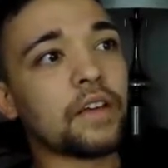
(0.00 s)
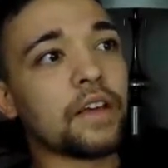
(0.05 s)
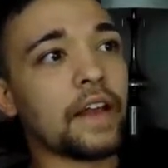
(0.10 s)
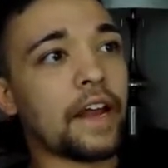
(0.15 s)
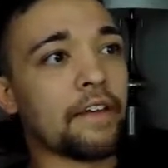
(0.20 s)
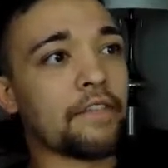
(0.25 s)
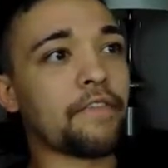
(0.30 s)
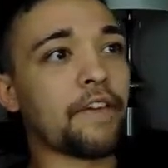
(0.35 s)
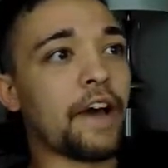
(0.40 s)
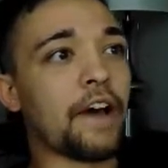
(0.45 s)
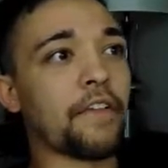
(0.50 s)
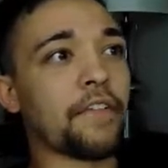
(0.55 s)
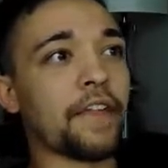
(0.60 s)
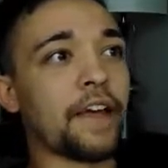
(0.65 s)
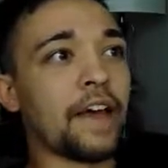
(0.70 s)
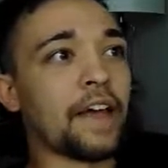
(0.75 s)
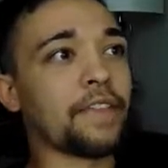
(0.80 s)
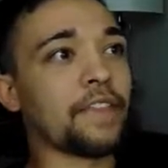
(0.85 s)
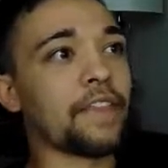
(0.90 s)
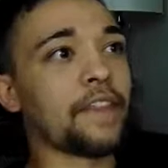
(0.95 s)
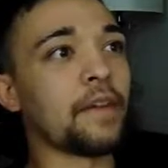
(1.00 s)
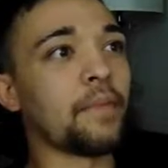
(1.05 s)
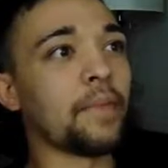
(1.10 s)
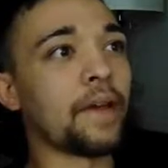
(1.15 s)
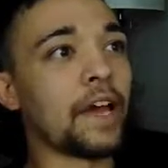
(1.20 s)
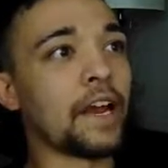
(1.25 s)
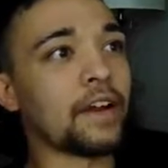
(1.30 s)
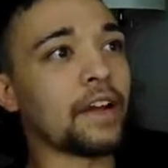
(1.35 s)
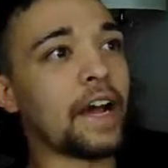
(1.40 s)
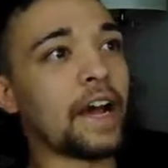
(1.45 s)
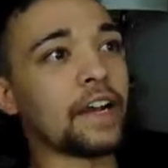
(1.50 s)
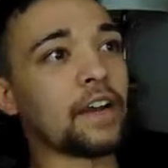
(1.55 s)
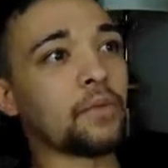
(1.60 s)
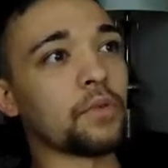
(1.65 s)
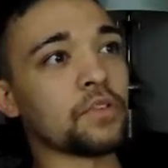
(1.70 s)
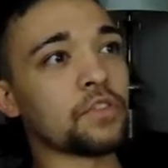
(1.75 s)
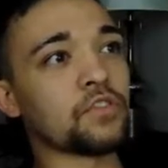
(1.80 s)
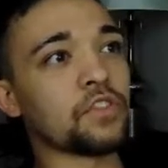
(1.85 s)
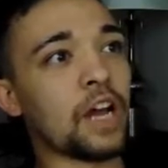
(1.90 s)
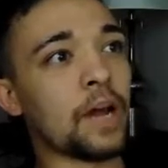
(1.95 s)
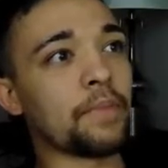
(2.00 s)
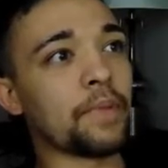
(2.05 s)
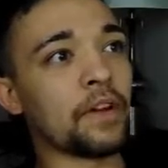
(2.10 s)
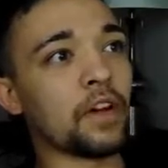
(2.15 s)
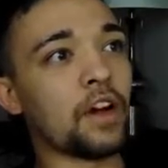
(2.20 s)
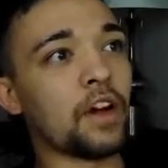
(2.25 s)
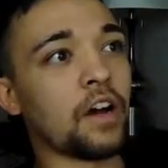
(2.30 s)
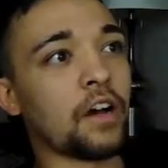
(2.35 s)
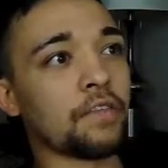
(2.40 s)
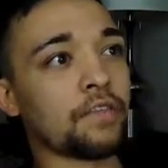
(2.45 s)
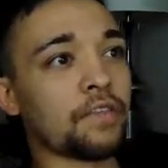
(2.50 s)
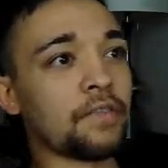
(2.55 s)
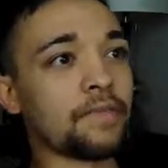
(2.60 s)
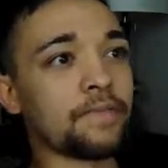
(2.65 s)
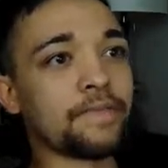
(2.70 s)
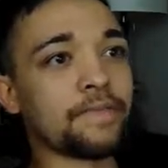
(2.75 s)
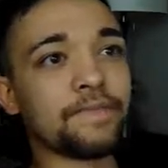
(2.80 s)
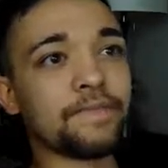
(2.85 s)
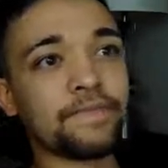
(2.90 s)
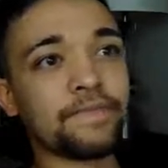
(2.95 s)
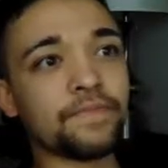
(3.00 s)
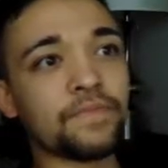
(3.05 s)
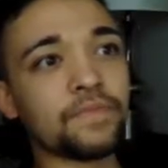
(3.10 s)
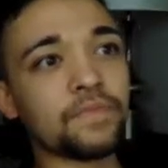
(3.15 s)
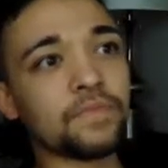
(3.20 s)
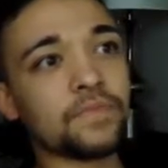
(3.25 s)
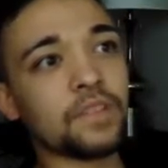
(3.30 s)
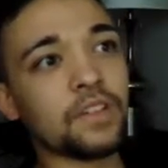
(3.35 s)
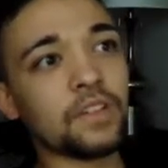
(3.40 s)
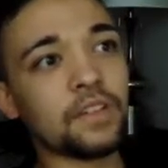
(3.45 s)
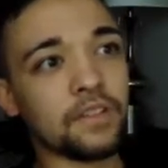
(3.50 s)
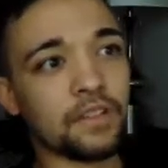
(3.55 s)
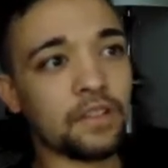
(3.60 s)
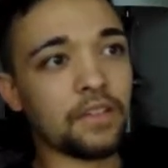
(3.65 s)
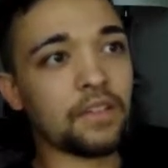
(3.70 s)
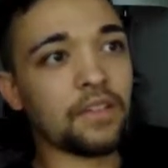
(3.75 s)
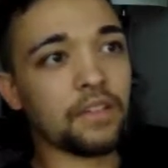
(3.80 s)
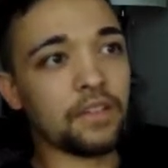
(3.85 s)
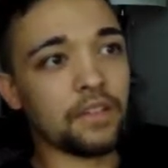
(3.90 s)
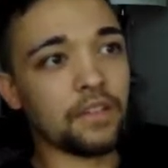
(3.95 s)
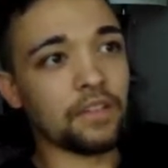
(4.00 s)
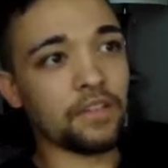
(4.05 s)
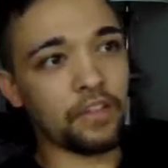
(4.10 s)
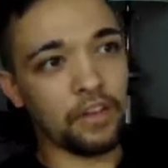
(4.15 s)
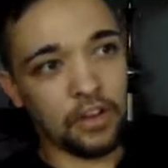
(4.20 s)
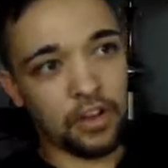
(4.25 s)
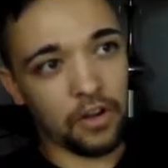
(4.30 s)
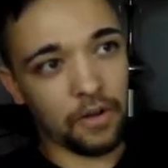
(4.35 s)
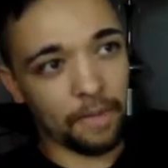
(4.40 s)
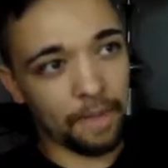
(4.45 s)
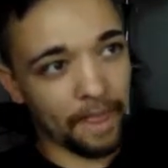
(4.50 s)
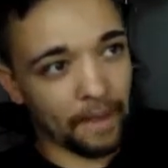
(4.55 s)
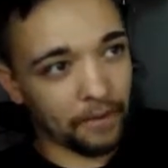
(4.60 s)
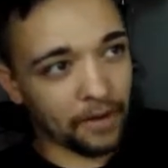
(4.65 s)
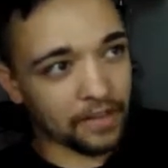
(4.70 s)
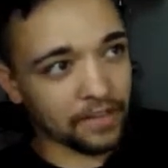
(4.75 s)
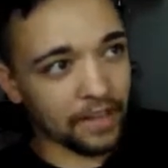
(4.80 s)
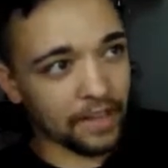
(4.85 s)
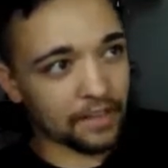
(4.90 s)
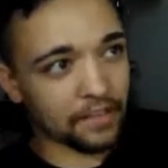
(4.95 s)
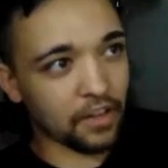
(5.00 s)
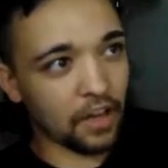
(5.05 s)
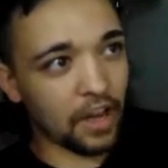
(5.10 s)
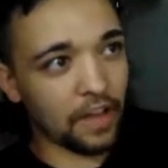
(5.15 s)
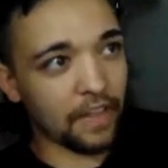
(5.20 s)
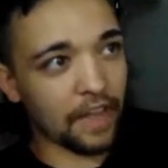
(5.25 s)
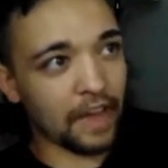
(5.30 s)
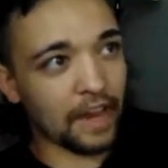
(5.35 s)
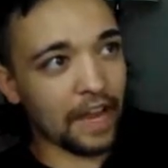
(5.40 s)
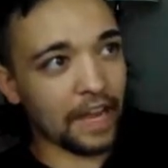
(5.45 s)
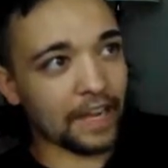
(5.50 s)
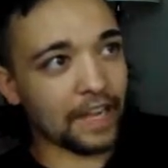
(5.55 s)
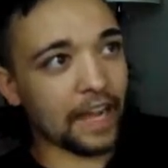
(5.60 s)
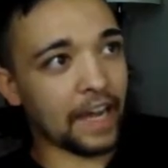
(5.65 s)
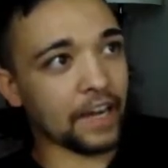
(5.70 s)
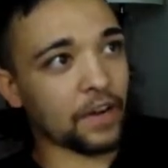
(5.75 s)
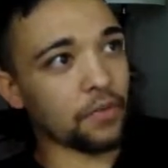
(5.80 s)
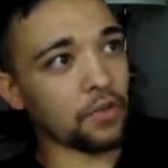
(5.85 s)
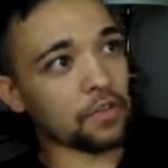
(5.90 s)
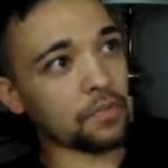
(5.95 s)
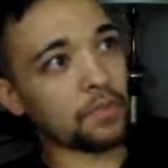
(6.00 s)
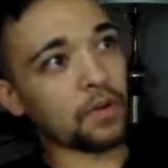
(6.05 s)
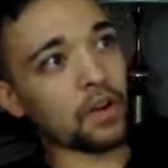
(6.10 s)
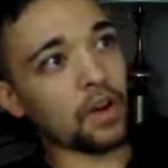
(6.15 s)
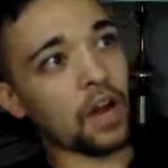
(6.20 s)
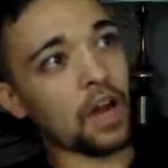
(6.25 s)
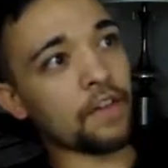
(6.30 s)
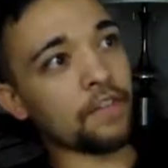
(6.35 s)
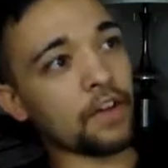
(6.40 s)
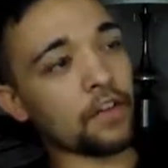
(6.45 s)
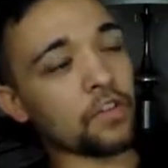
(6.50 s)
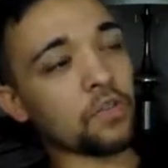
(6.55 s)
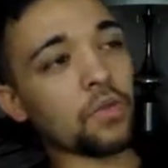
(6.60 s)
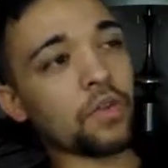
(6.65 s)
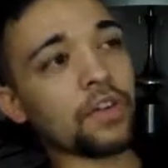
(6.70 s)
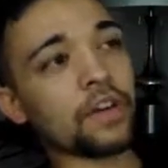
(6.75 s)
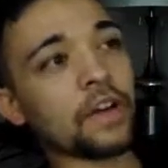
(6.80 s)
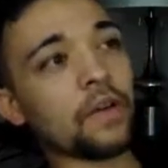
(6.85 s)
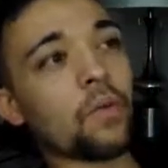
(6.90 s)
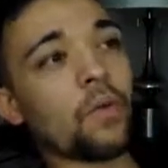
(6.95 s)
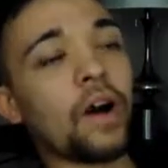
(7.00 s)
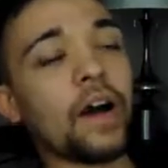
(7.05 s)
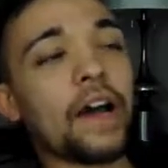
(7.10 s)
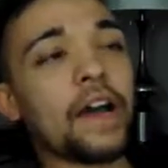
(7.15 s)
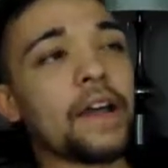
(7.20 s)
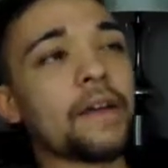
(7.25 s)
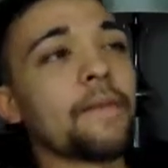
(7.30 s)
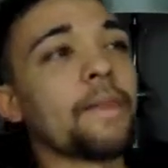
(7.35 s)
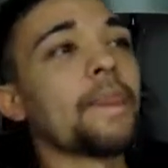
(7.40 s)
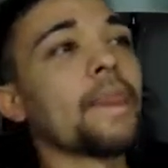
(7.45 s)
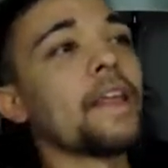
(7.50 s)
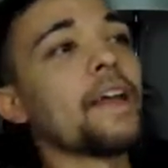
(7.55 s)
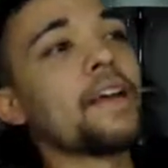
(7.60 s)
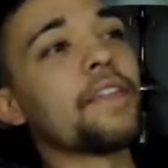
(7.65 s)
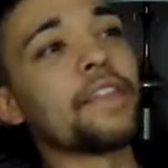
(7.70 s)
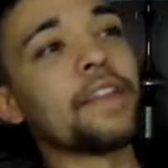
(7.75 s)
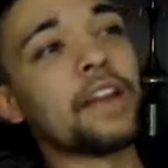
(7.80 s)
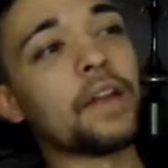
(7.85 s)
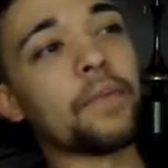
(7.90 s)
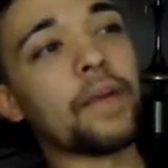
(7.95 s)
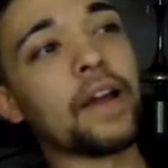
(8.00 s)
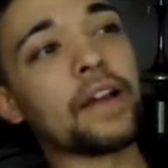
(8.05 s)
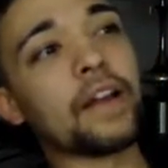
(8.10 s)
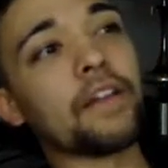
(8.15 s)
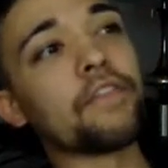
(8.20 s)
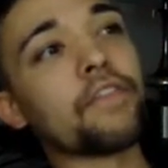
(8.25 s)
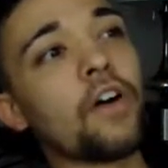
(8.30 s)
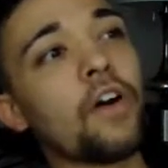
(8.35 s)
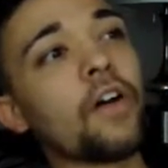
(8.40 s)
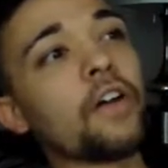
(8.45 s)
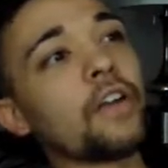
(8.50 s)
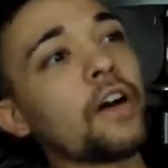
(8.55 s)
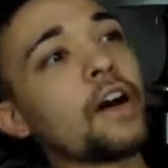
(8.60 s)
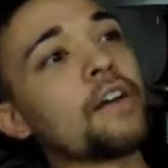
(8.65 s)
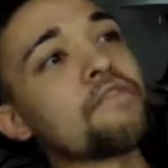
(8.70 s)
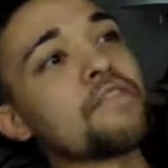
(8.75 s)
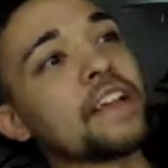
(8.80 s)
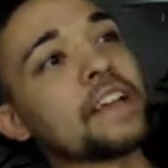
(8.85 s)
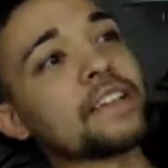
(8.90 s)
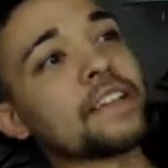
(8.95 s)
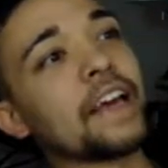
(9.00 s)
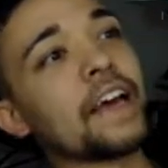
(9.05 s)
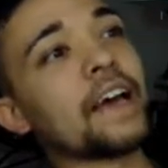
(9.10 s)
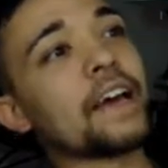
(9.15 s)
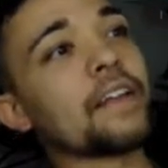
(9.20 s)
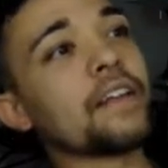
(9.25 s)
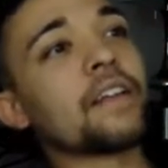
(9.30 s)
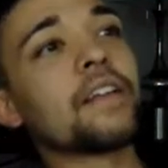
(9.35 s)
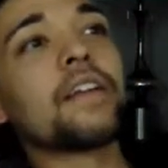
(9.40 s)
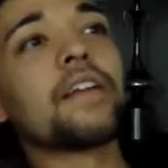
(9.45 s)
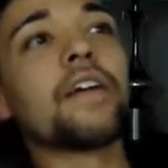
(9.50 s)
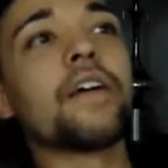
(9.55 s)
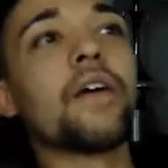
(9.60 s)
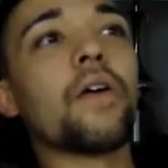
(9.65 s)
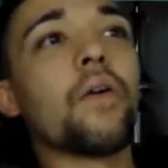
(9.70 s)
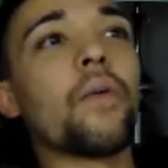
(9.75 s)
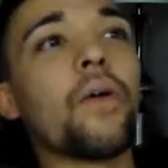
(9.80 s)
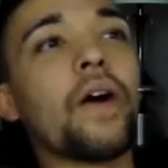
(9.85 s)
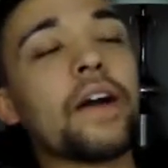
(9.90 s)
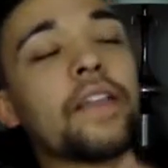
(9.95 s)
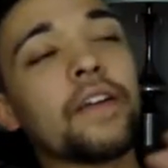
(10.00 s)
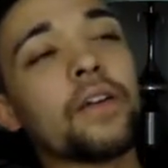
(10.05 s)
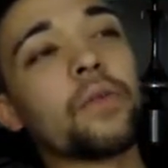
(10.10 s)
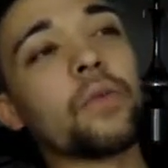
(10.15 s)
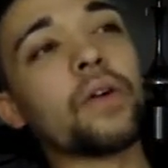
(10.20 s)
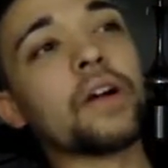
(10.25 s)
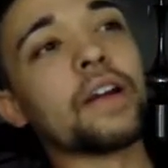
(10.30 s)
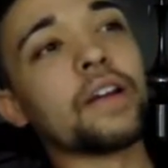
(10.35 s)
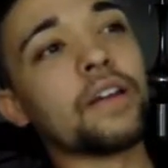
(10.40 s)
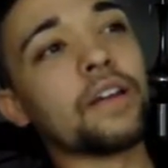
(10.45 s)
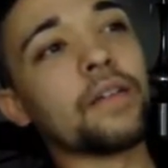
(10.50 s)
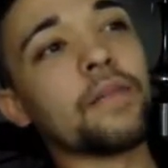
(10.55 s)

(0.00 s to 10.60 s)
And I found that demand kind of was dropping off. So once I saw that, I kind of was put off. I was wondering why the demand had fallen off like that, why there weren't